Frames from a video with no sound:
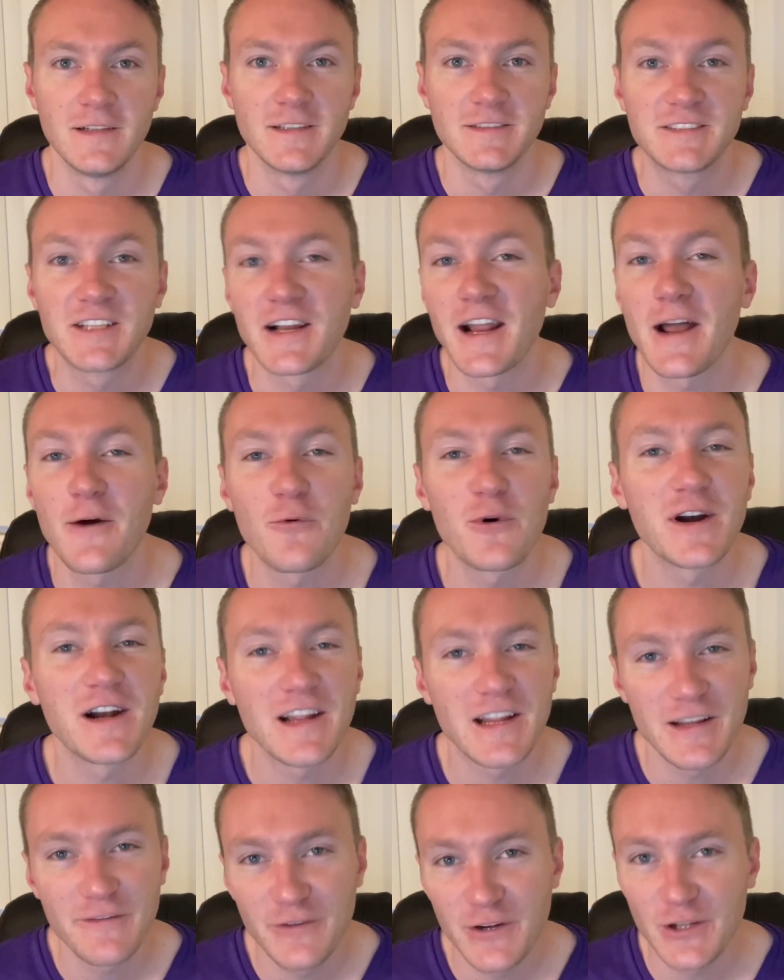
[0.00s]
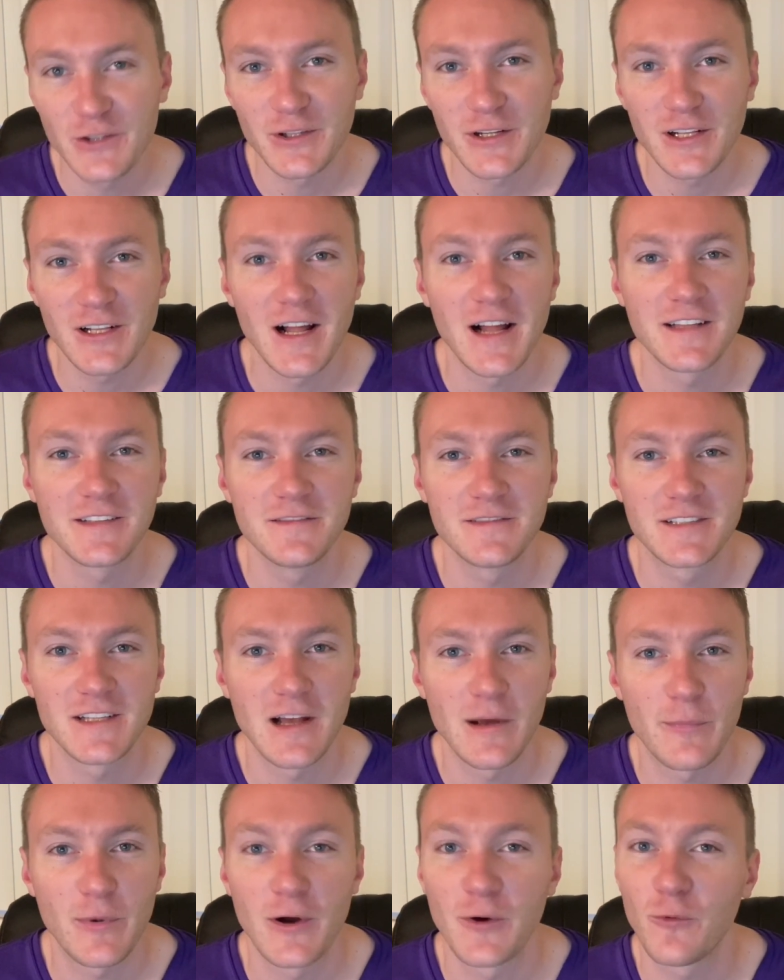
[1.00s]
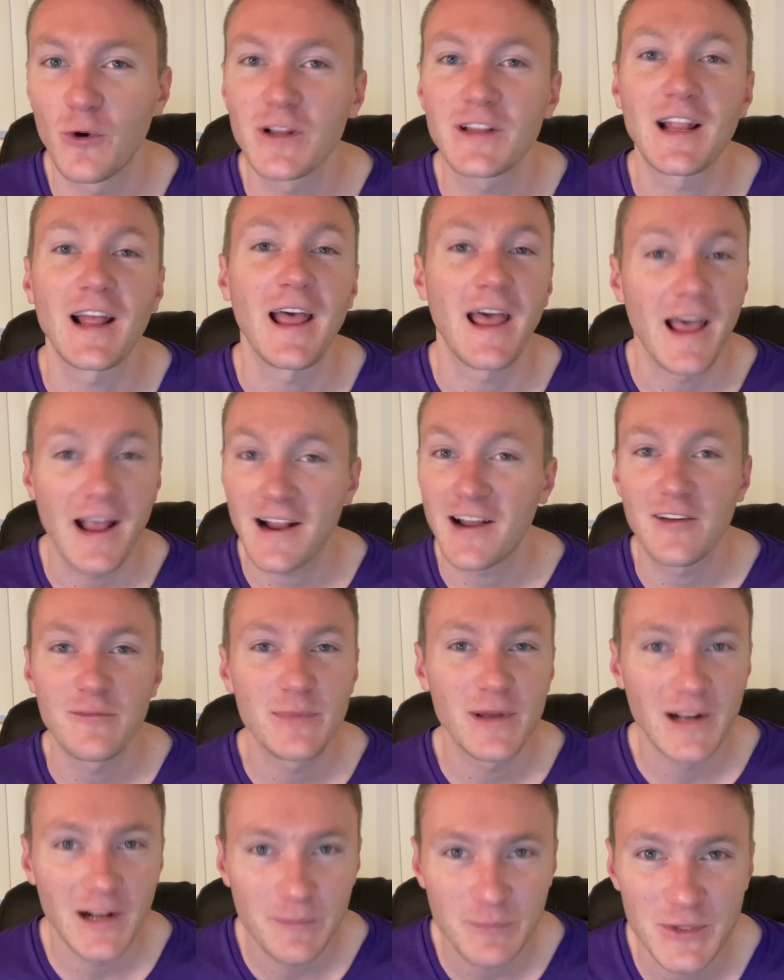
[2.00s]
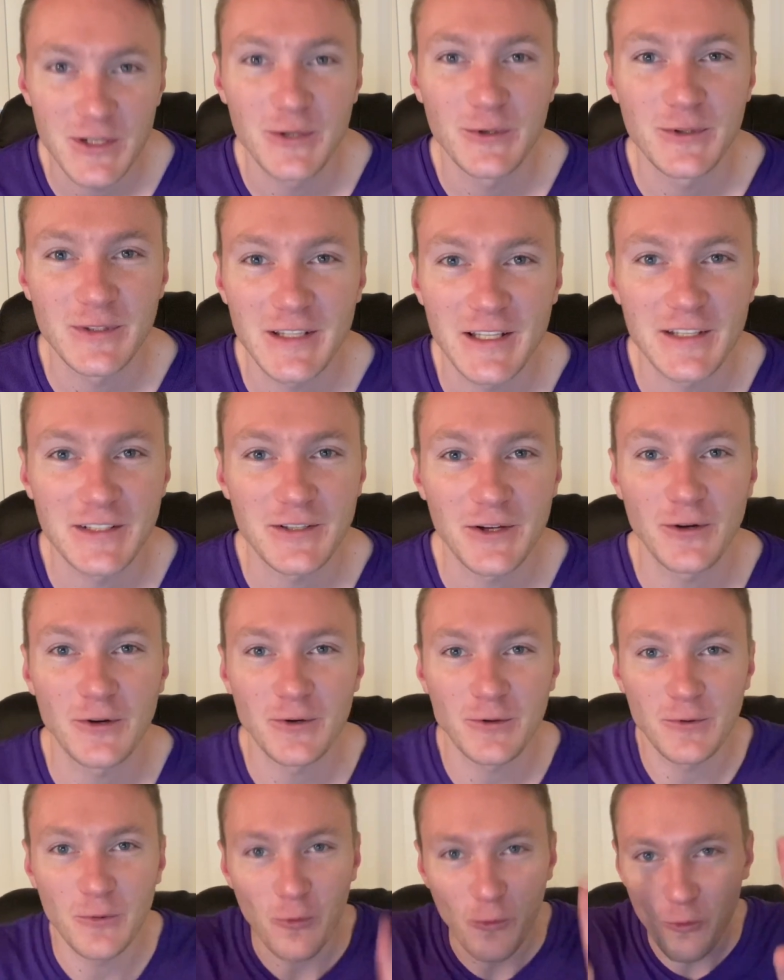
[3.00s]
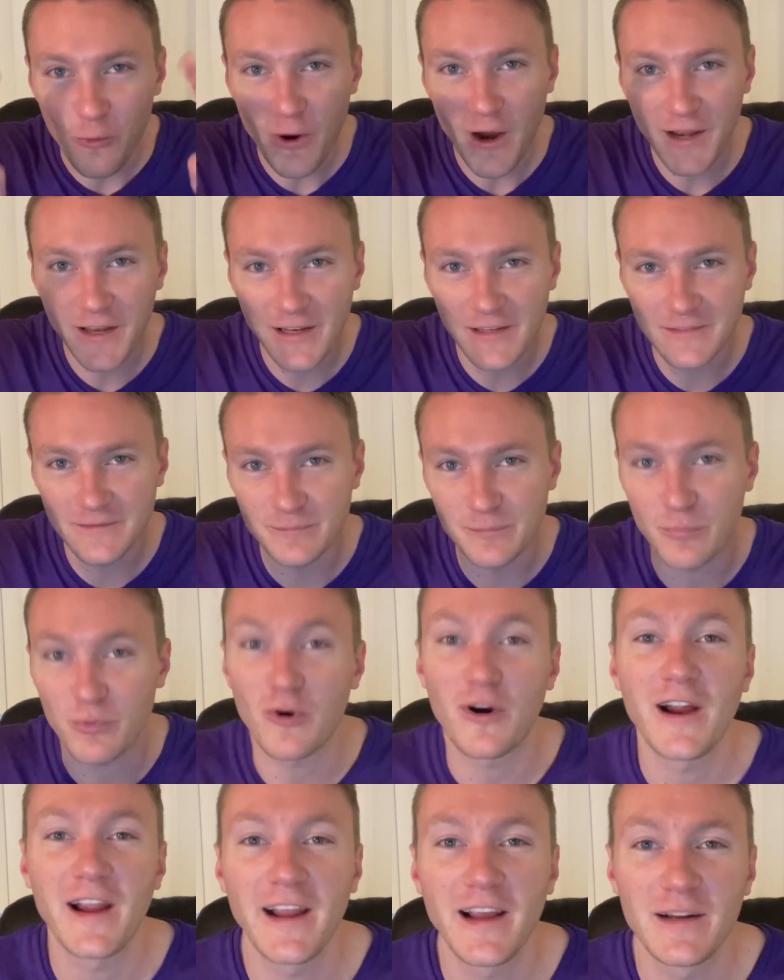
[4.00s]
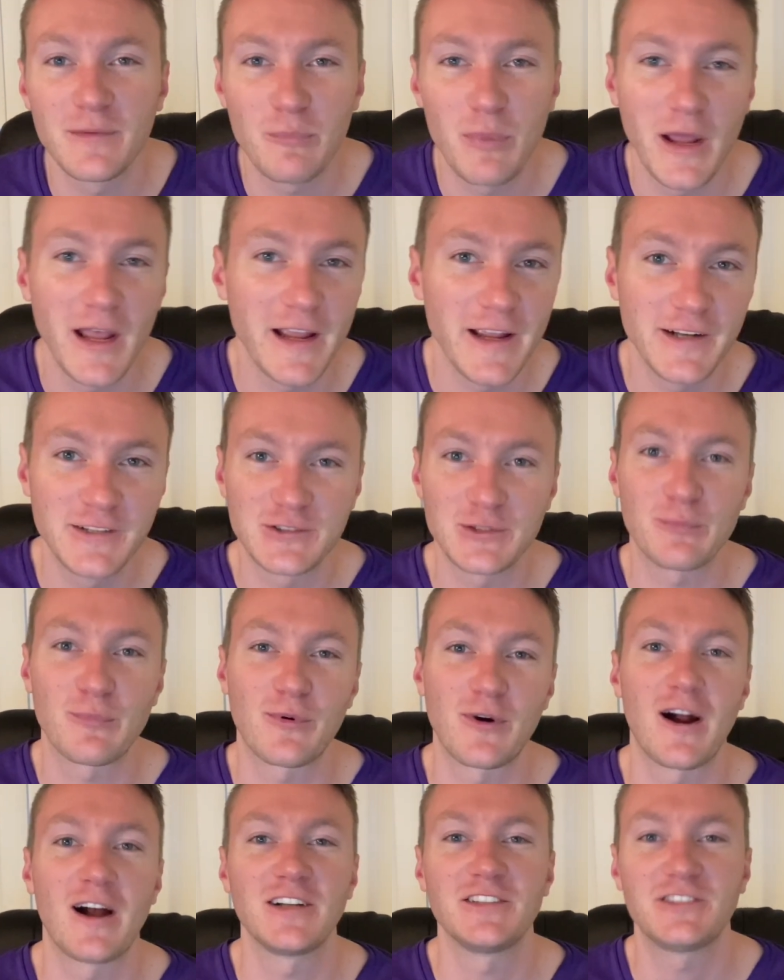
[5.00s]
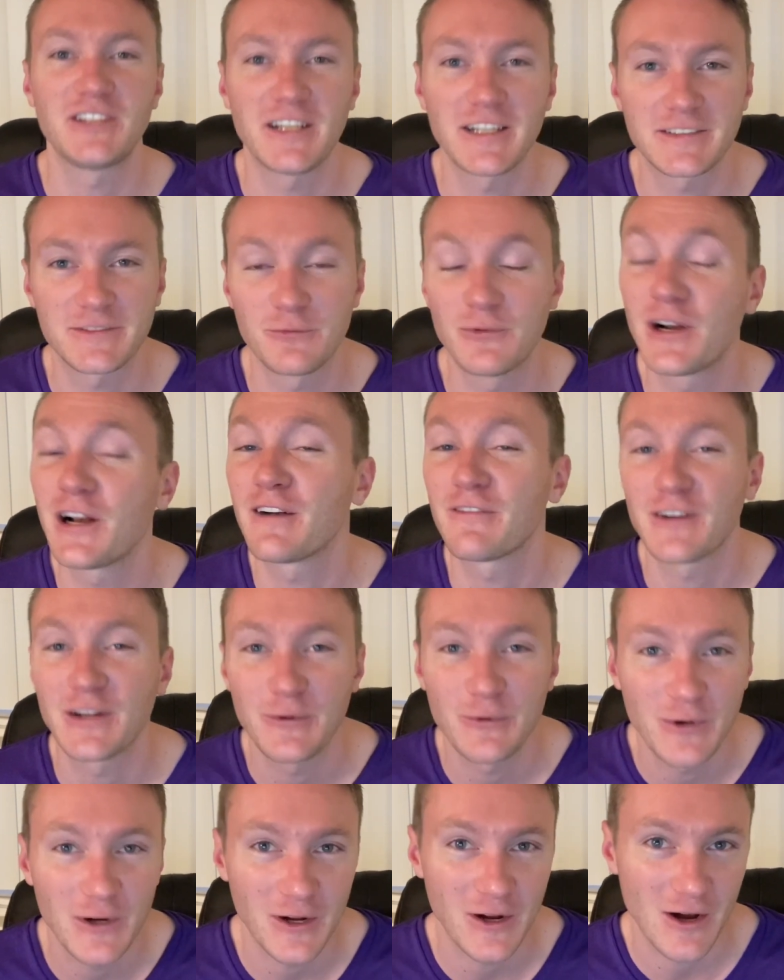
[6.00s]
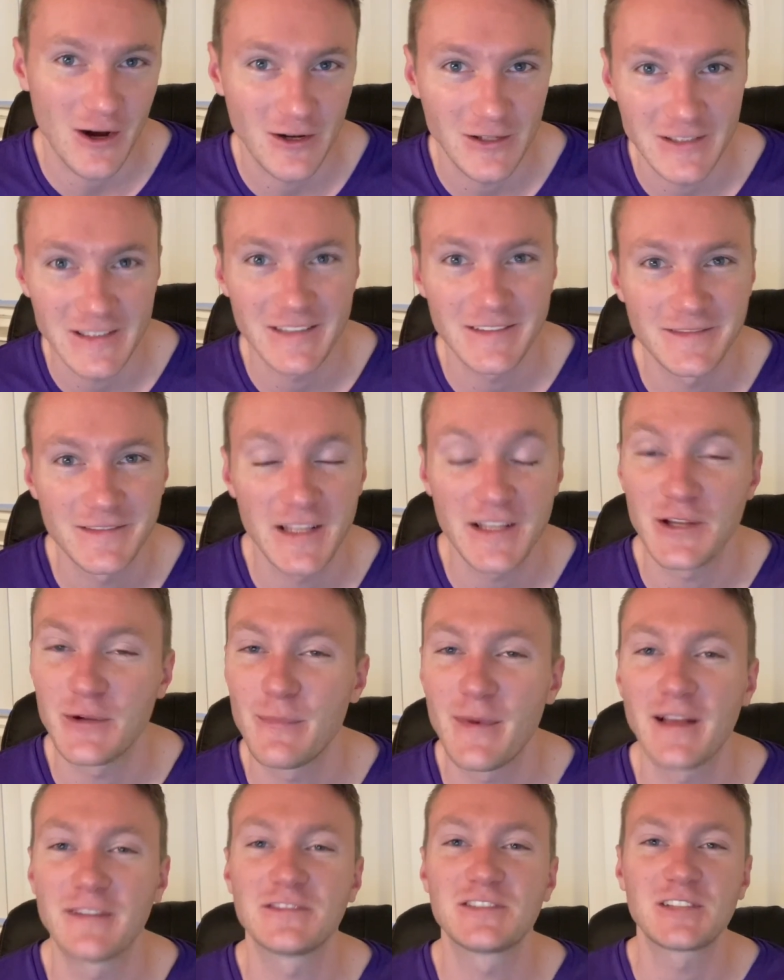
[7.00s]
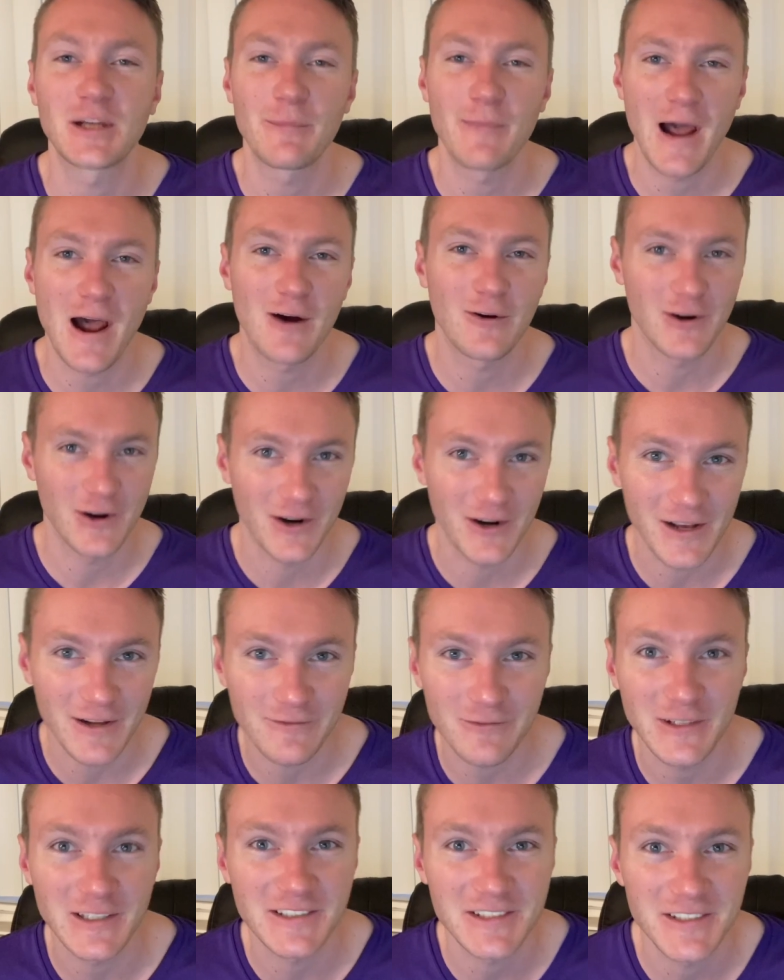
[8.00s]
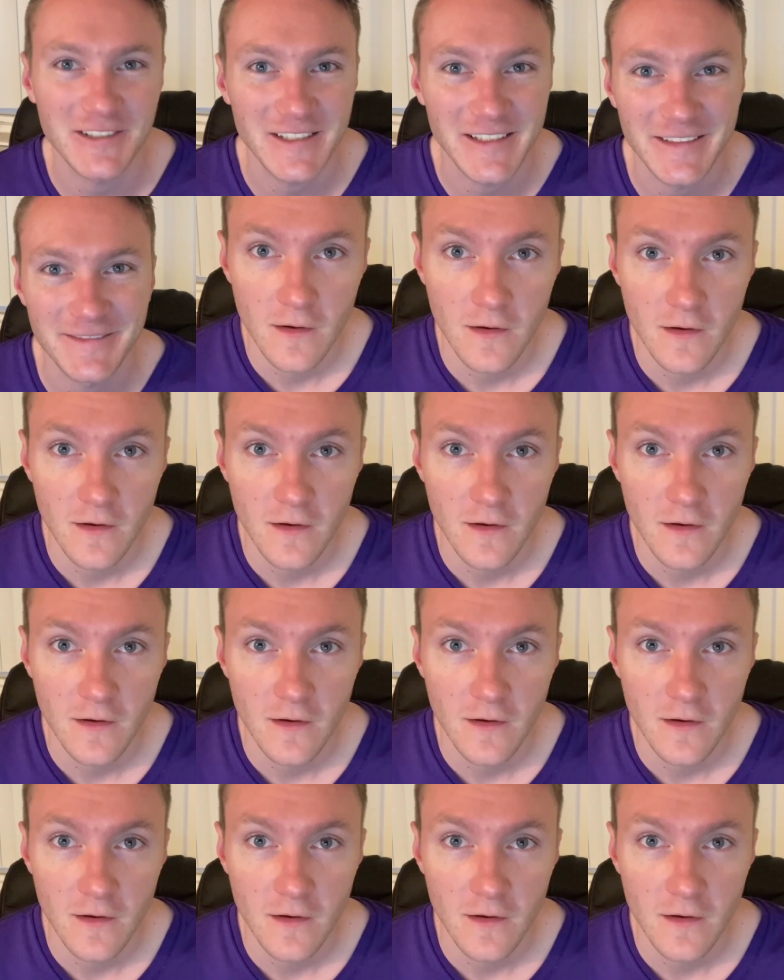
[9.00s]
Today I wanted to give you a little heads up on what the heck I've been up to with this whole Winnin brand, page, or project, whatever you want to call it, that you may have somehow heard of recently.